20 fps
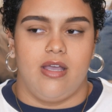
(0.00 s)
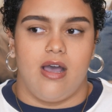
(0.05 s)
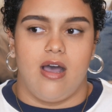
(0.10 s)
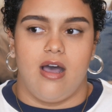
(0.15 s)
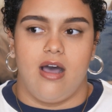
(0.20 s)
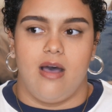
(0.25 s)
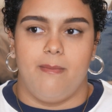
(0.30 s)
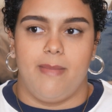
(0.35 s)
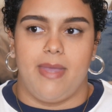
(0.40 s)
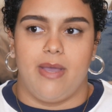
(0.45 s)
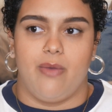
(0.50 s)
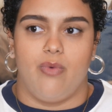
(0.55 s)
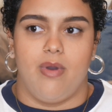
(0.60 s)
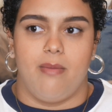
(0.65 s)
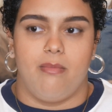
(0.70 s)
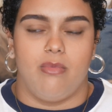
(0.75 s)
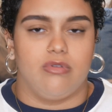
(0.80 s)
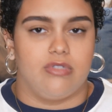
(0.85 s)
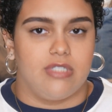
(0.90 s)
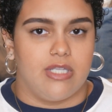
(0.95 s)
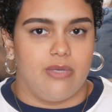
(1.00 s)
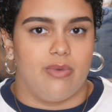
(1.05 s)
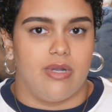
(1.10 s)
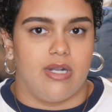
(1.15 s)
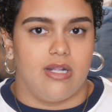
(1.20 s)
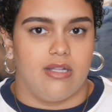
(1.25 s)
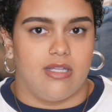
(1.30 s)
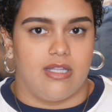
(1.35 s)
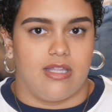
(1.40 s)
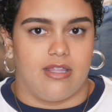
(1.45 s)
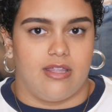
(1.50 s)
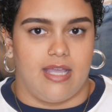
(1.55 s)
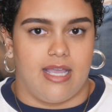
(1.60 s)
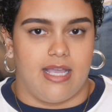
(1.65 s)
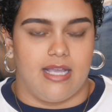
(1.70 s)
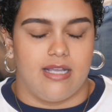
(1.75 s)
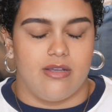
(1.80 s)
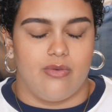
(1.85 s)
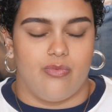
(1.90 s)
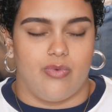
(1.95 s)
And what mostly went on the
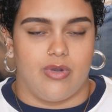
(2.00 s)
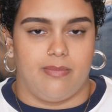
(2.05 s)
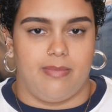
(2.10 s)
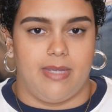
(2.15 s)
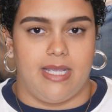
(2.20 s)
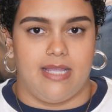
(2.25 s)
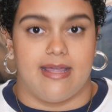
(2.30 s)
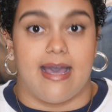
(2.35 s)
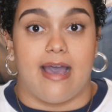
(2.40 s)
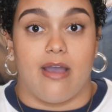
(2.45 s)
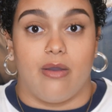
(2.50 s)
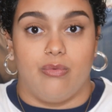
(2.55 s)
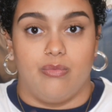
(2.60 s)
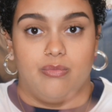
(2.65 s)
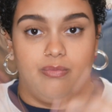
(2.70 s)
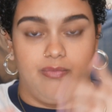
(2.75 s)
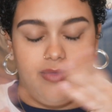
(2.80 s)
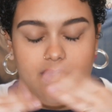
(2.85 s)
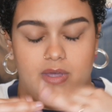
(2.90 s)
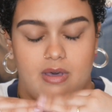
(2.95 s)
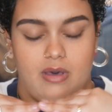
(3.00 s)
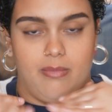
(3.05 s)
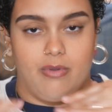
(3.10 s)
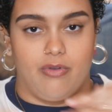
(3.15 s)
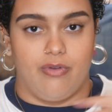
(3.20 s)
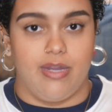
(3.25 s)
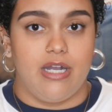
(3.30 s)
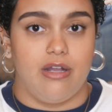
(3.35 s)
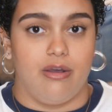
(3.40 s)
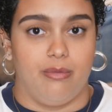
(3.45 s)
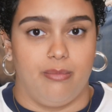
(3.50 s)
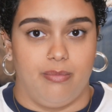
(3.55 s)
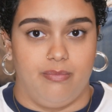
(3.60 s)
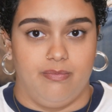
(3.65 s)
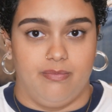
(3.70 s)
thing would be that the part of